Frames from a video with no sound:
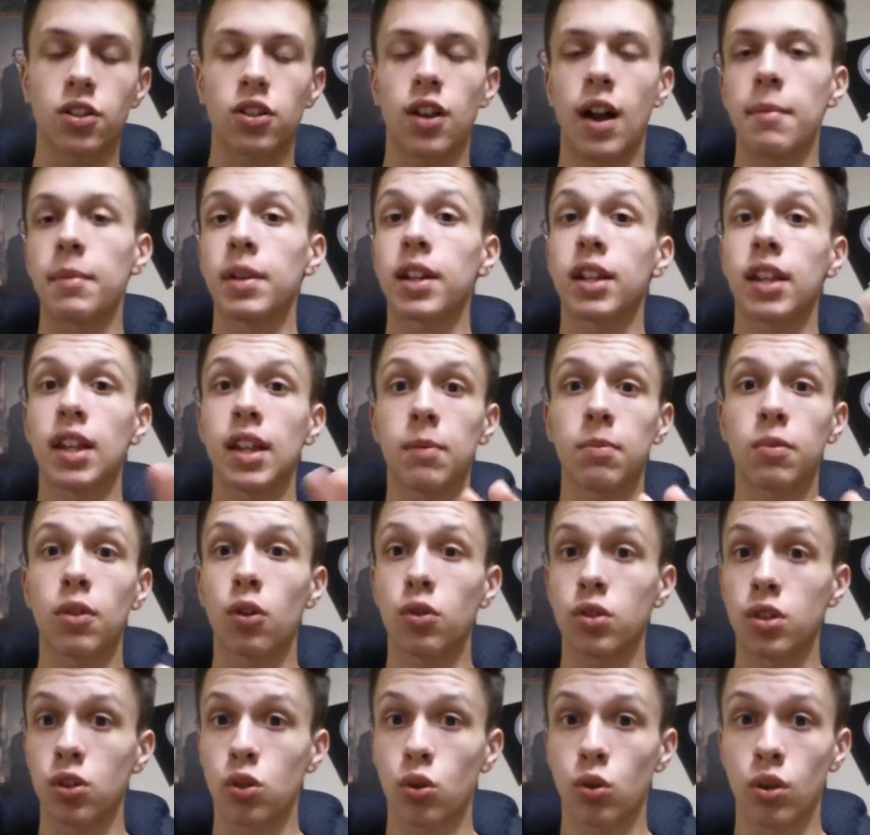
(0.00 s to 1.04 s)
So I'm going to keep
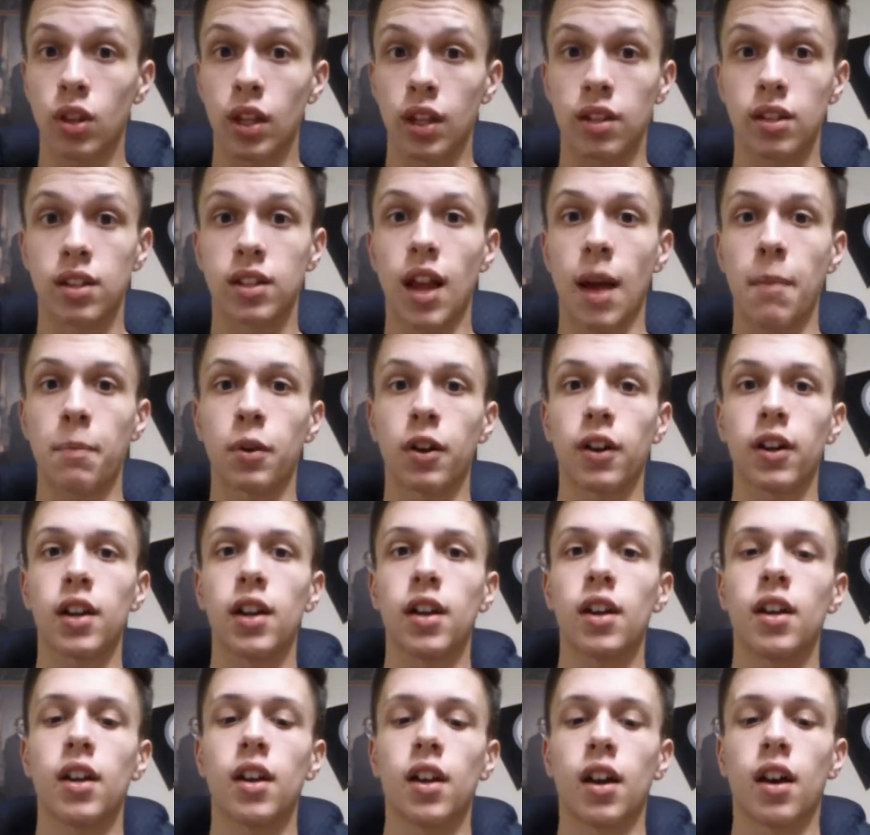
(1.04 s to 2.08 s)
those two things separate
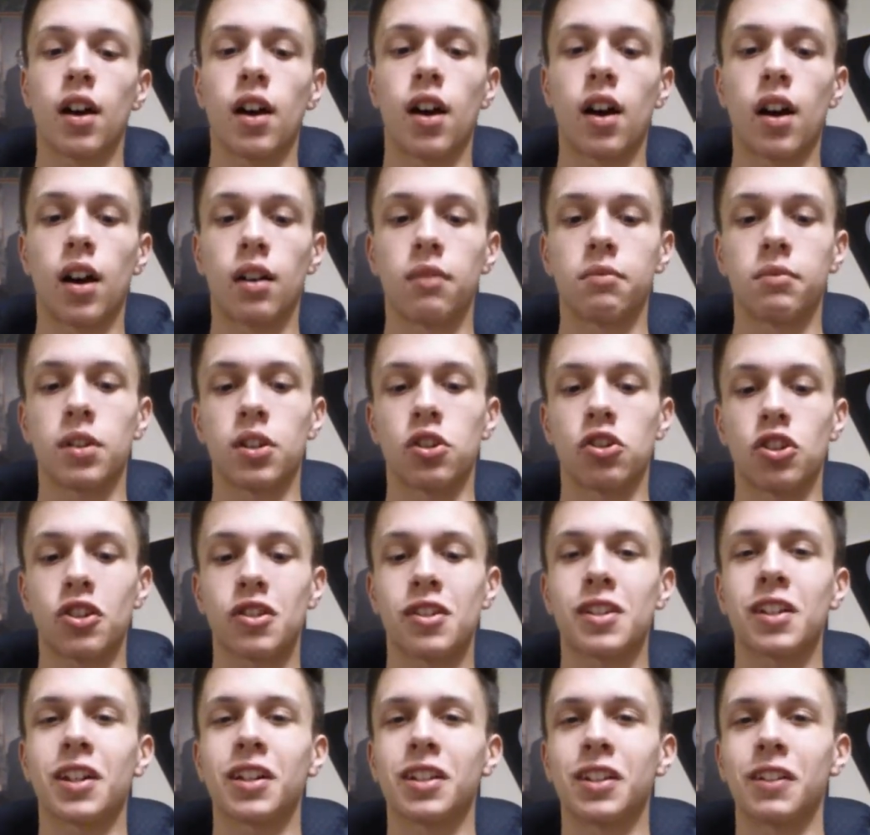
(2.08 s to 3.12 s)
and
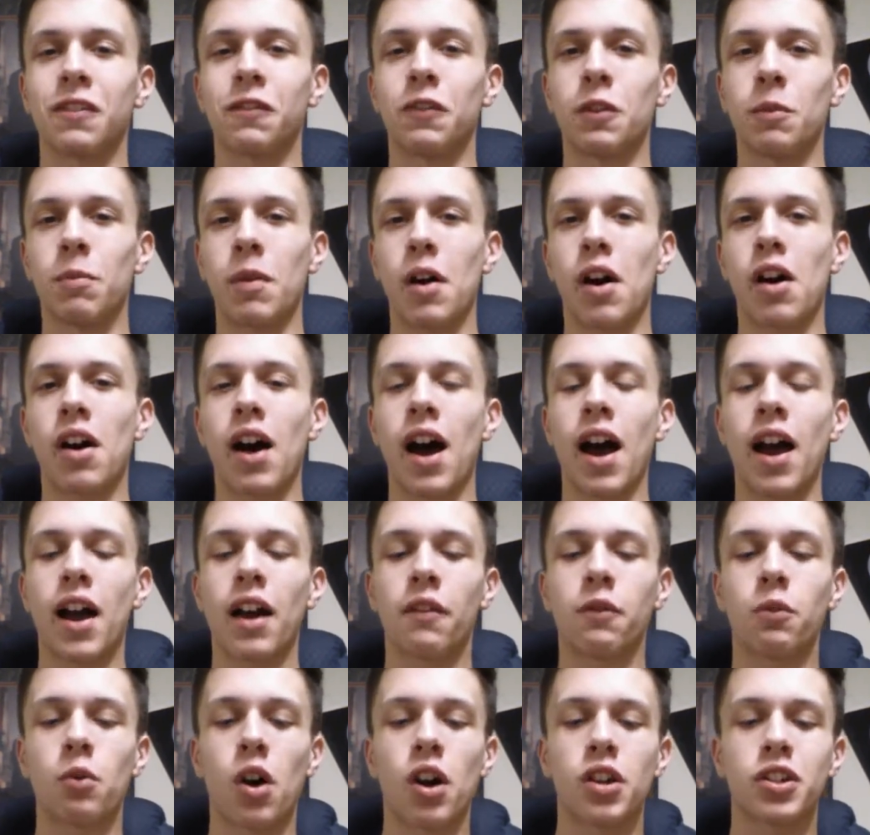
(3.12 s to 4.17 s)
just stick to the football. I
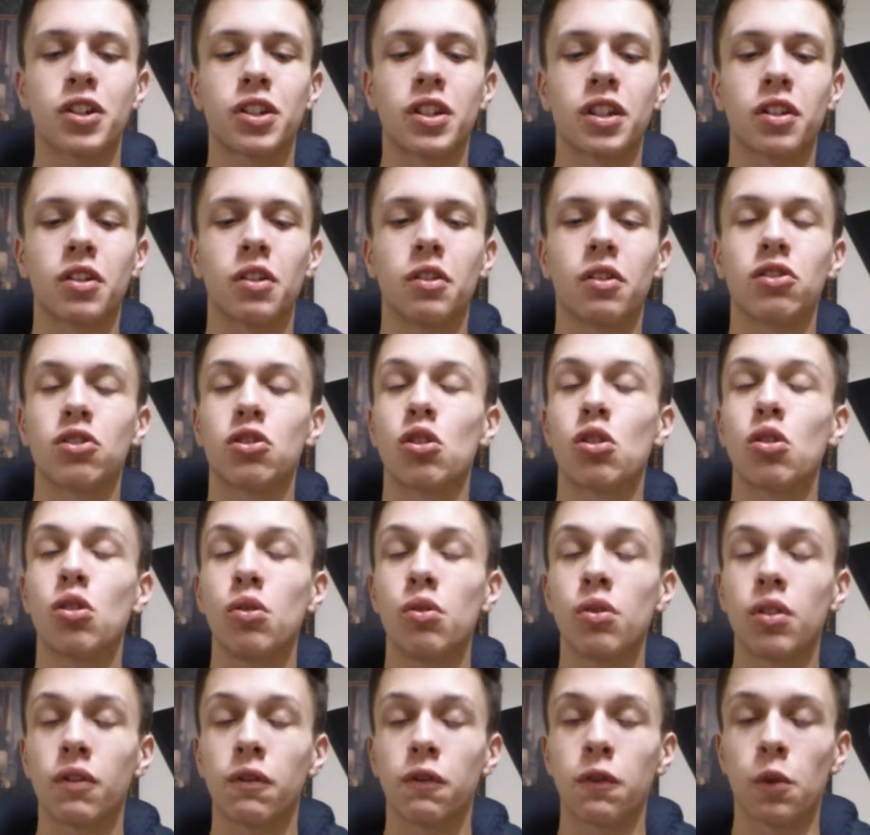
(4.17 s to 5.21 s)
have Washington going
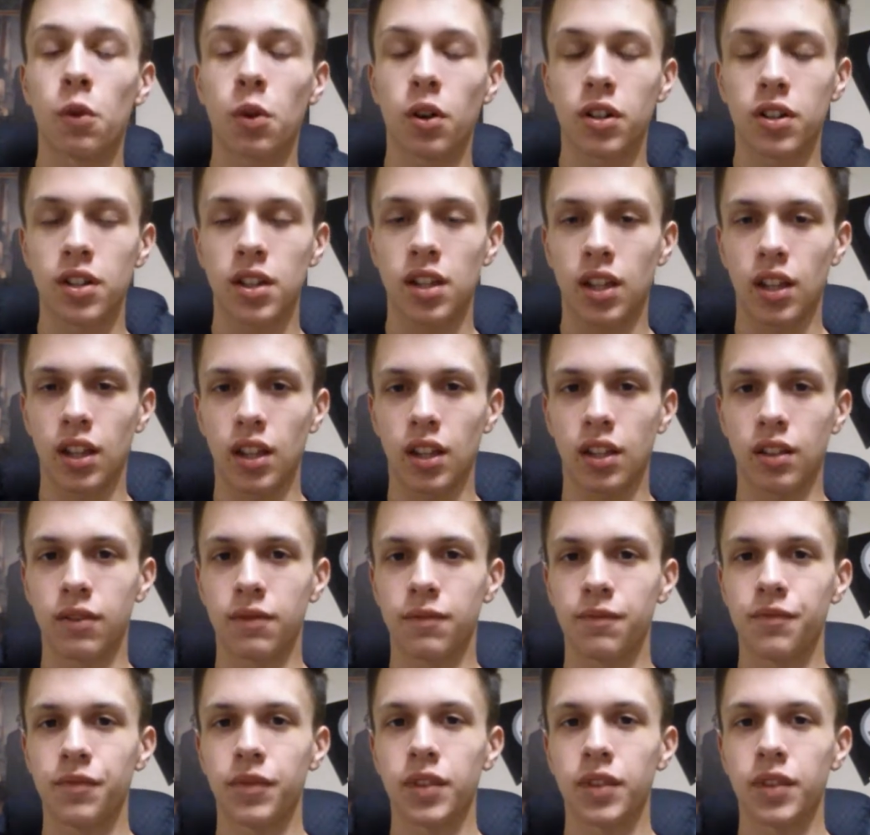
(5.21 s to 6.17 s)
2-14.